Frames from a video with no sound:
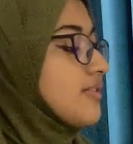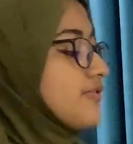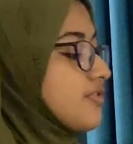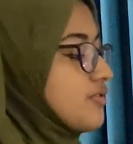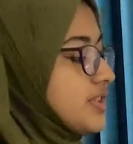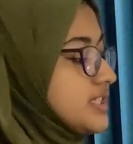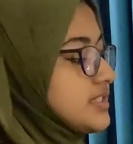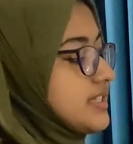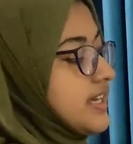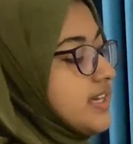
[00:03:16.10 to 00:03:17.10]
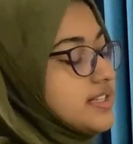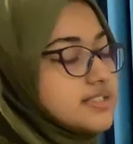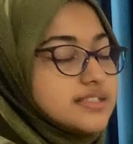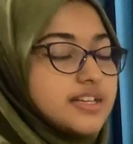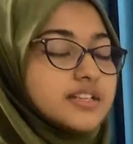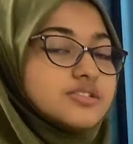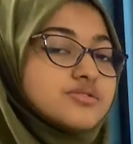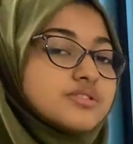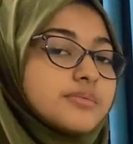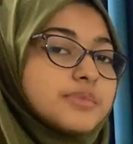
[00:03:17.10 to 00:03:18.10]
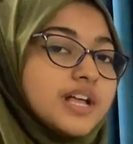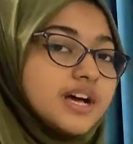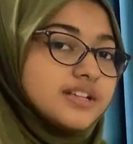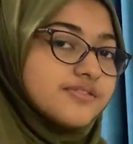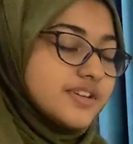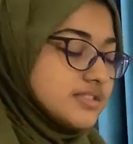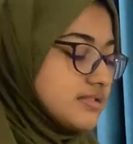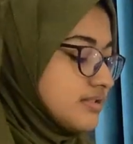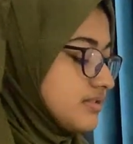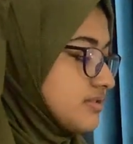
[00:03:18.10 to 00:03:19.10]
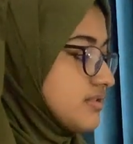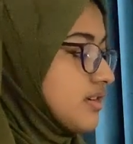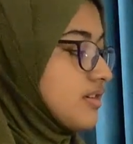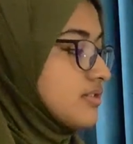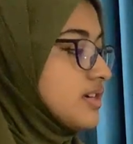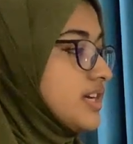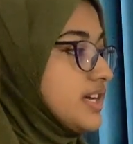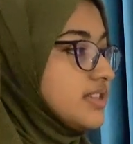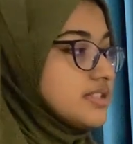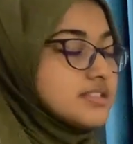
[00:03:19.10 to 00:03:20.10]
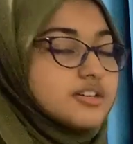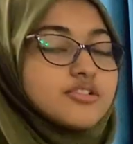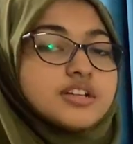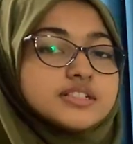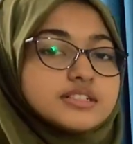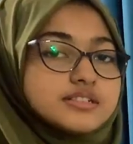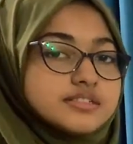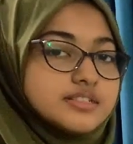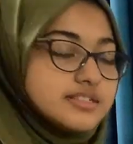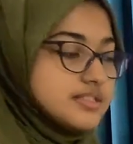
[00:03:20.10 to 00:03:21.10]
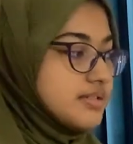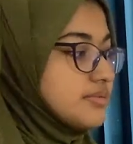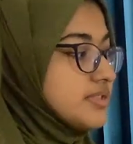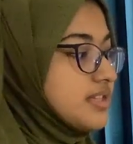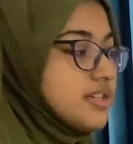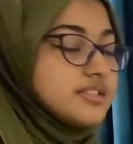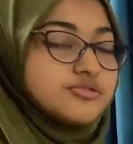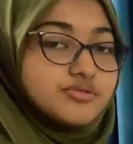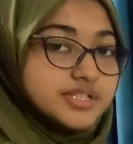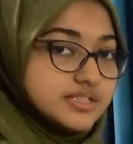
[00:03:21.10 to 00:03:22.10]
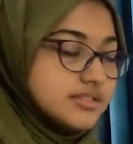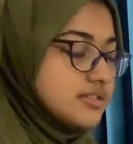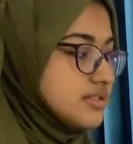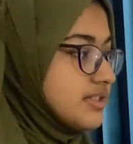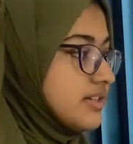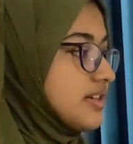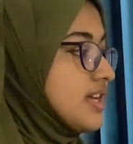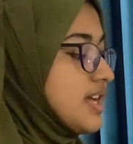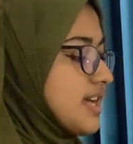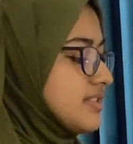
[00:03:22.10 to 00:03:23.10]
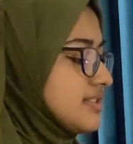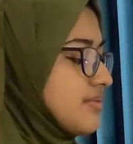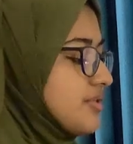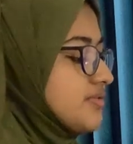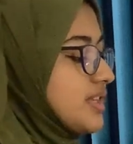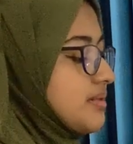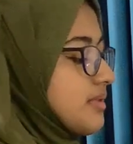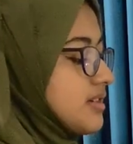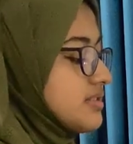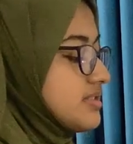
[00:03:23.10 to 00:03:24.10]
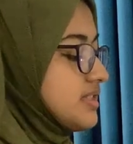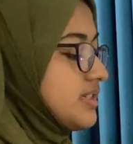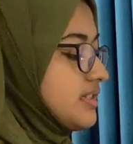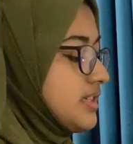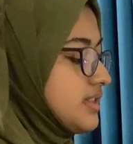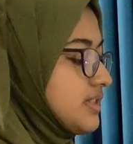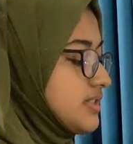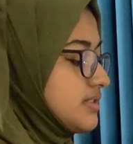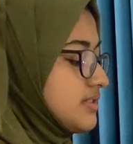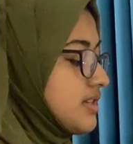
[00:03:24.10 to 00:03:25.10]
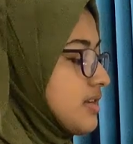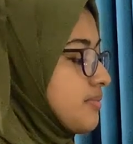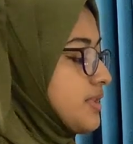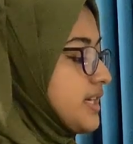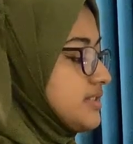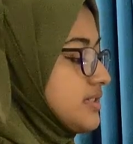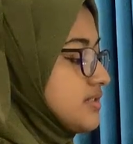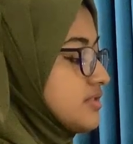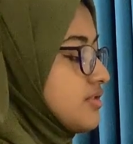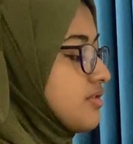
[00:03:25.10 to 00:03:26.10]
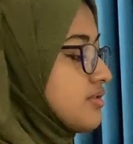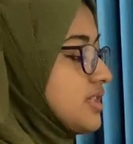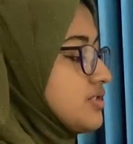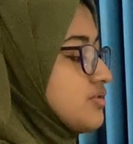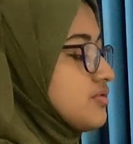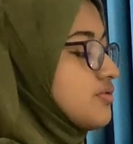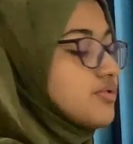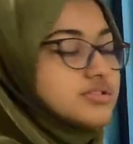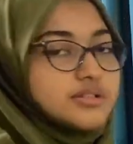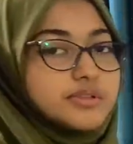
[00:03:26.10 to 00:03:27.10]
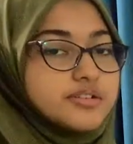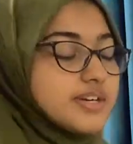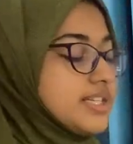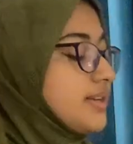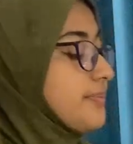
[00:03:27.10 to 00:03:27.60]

fluids gets into the blood vessels or in the circulatory system, that it returns there, and some of them are still in these places, so they should go somewhere, right?